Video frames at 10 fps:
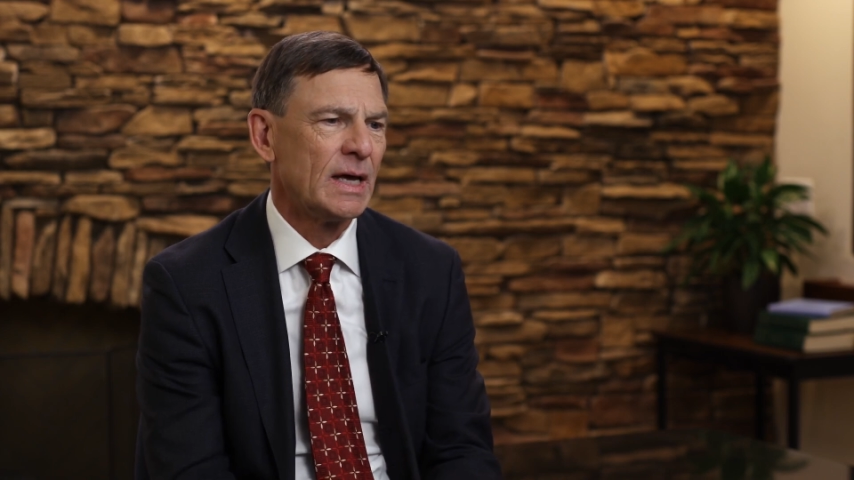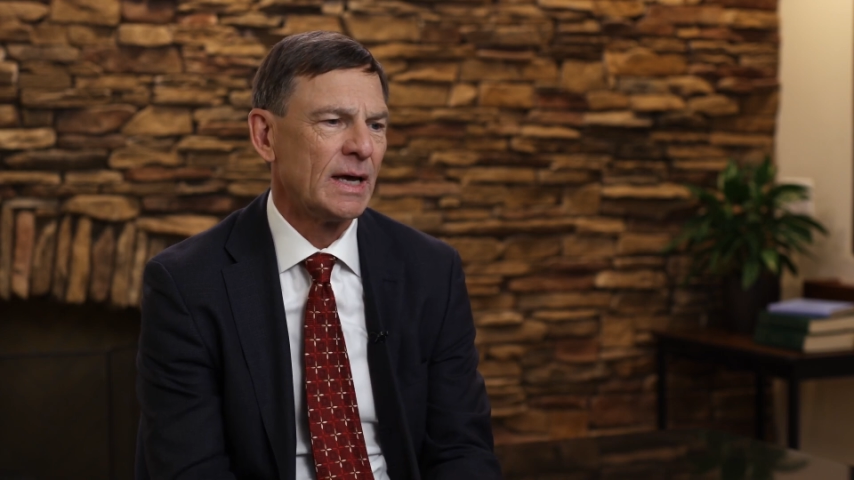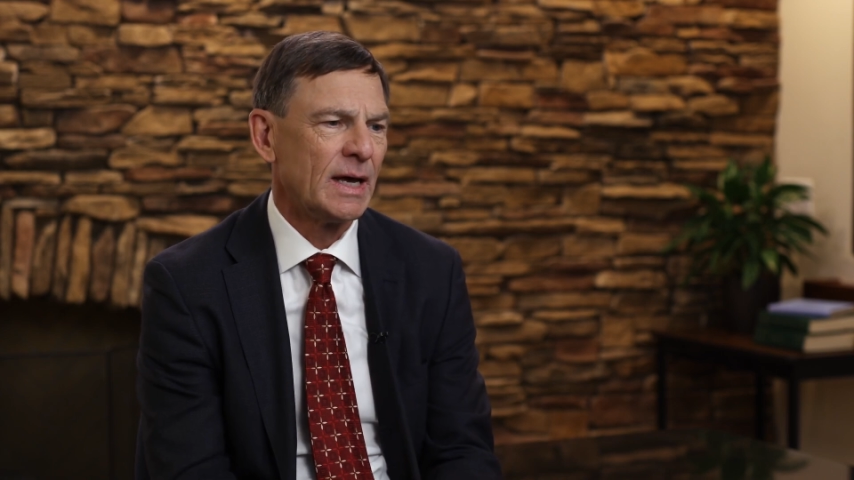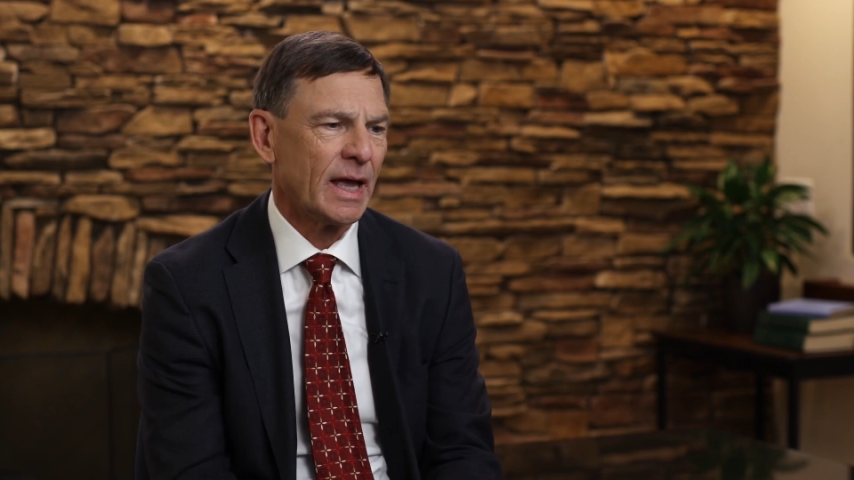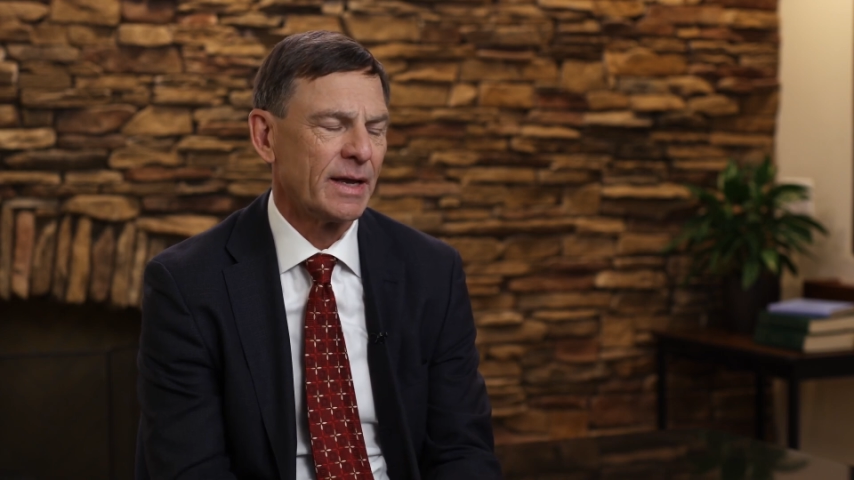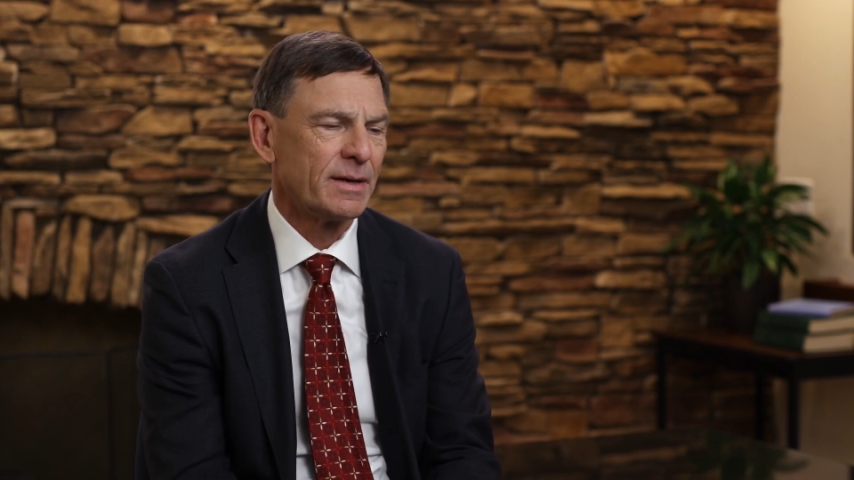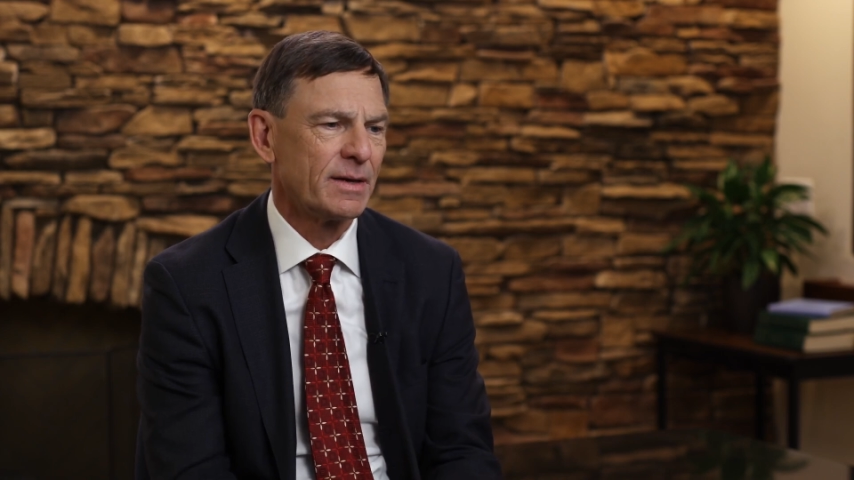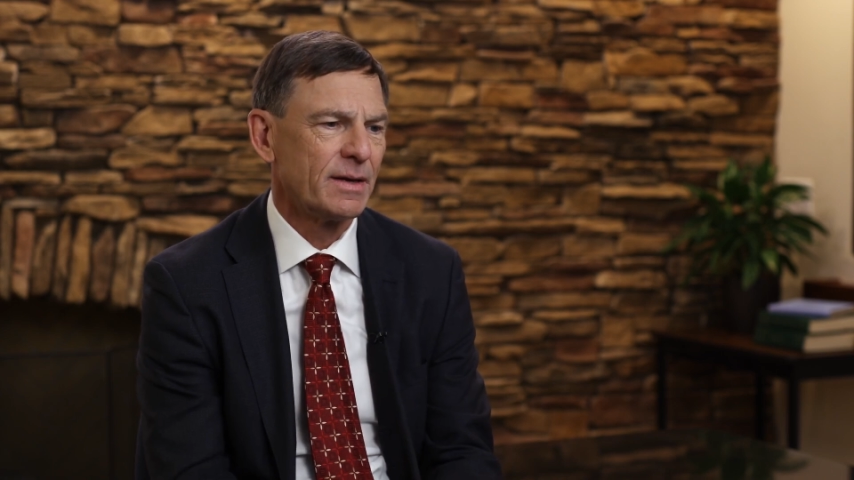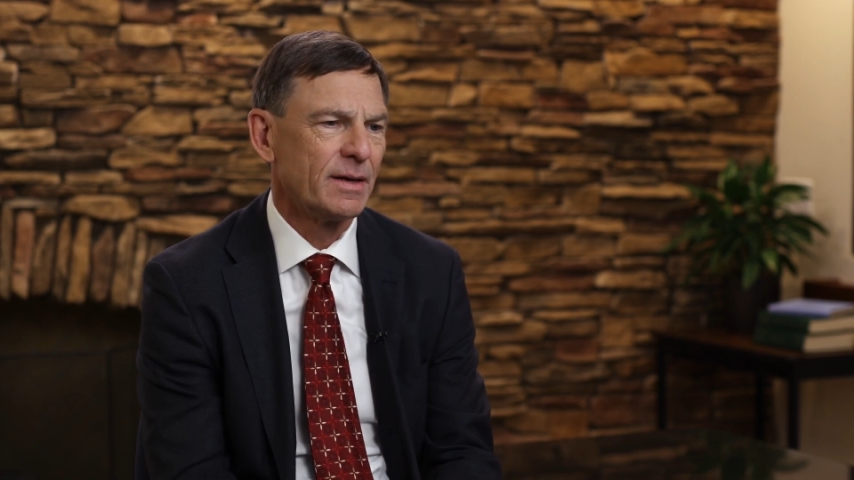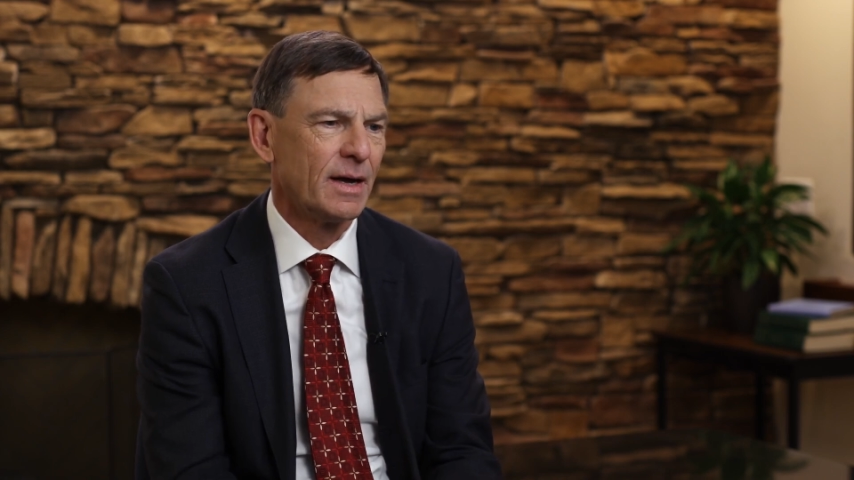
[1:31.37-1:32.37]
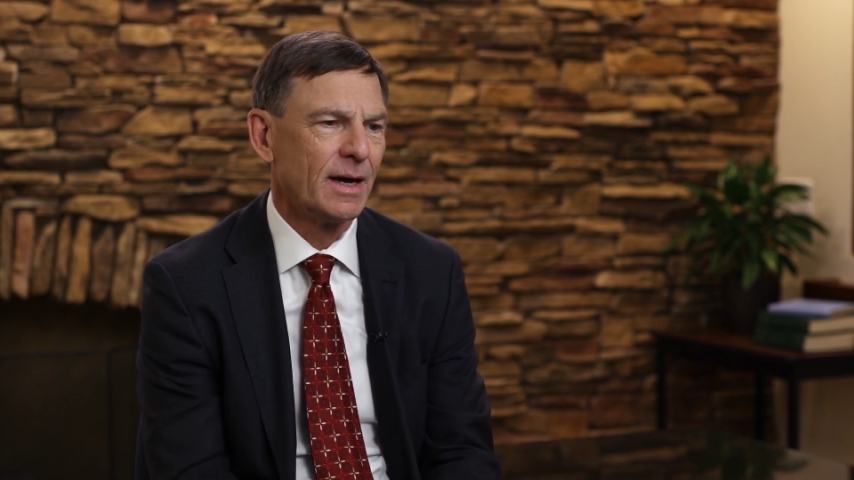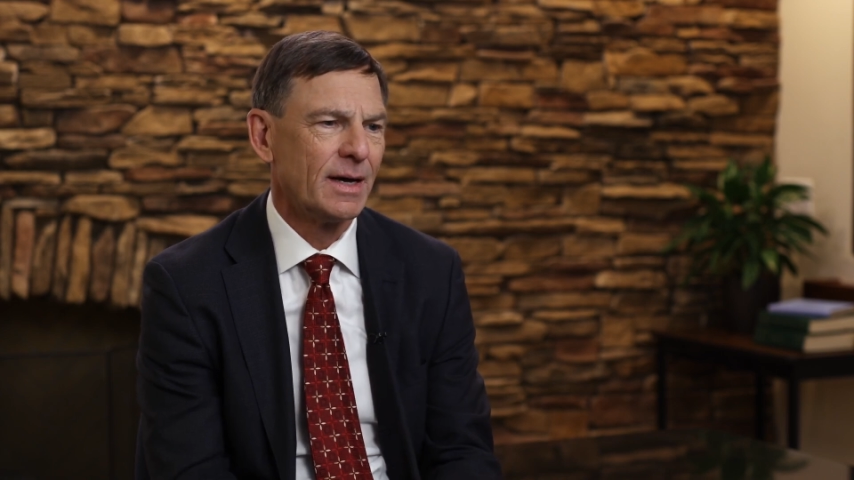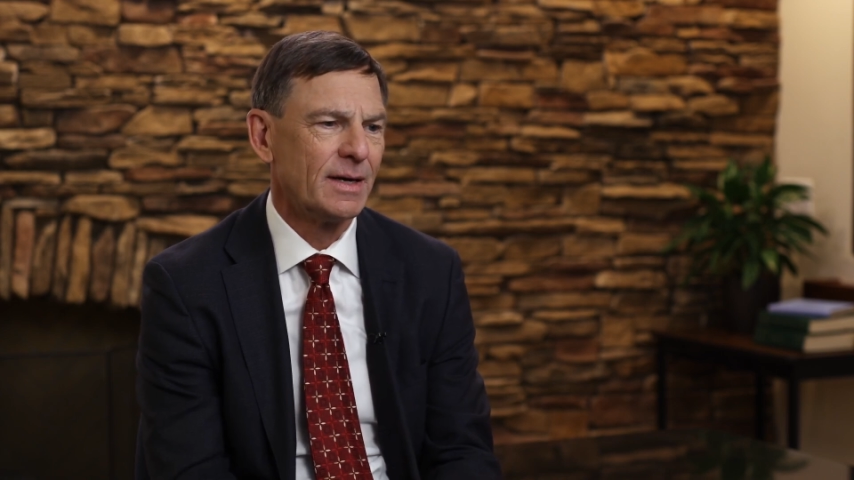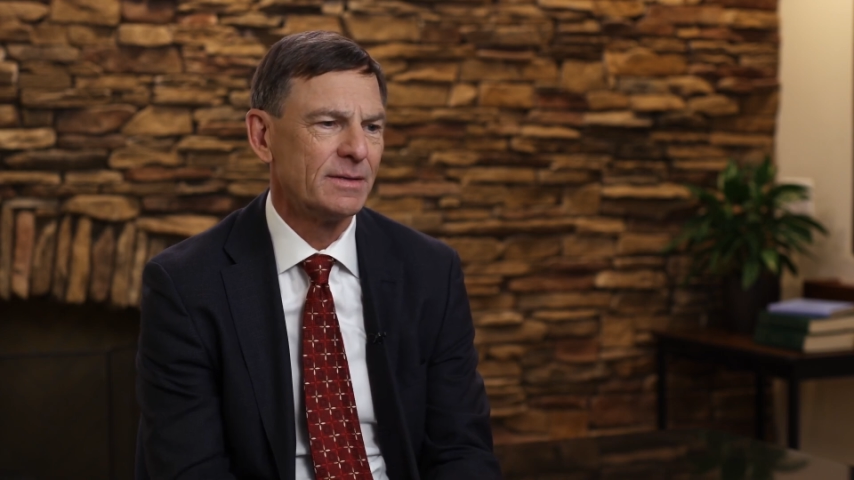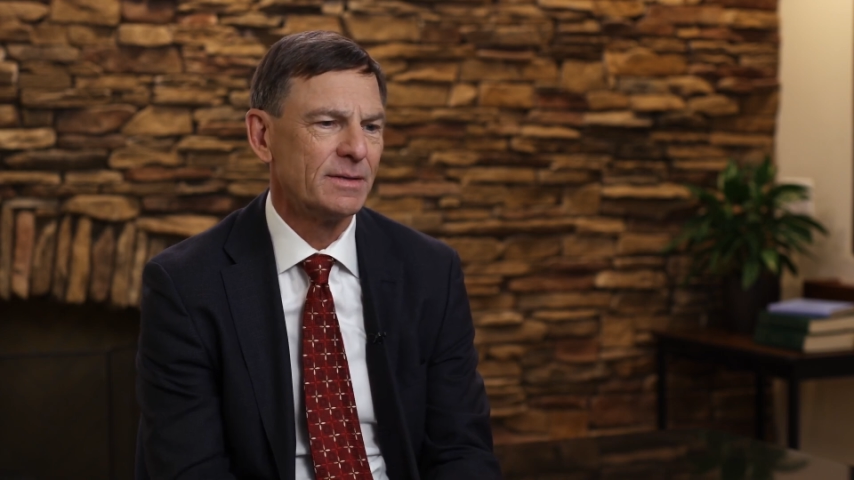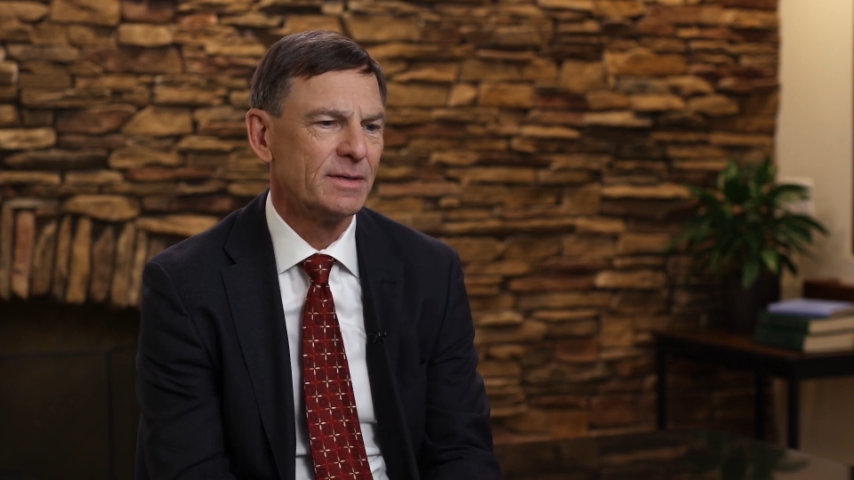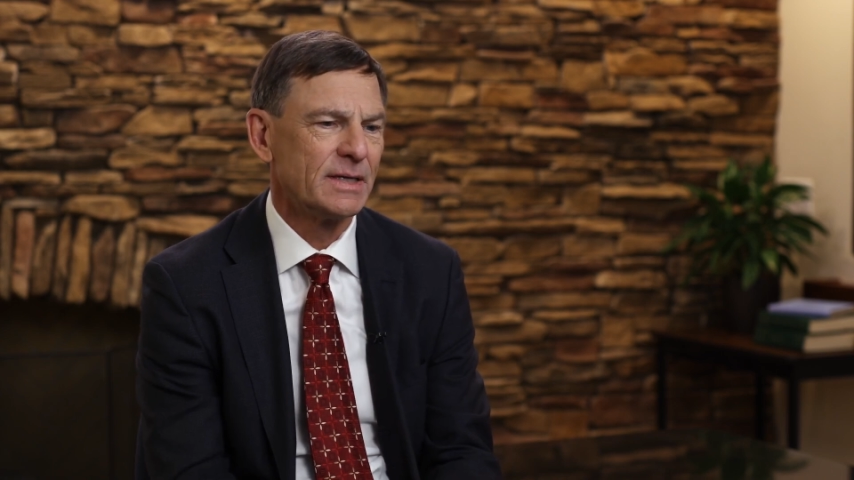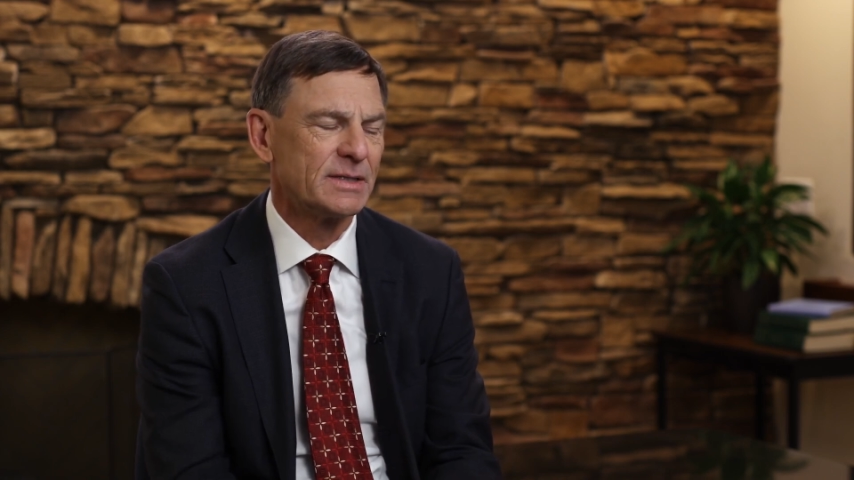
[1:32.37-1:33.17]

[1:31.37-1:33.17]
And then